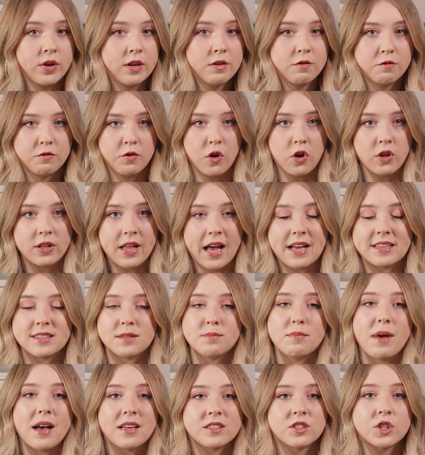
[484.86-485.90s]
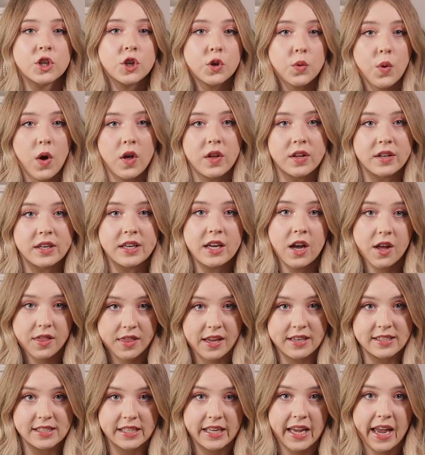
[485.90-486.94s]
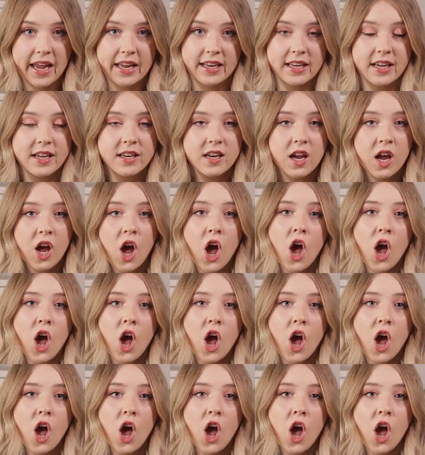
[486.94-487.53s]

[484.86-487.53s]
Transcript: in full as Master Quality Authenticated.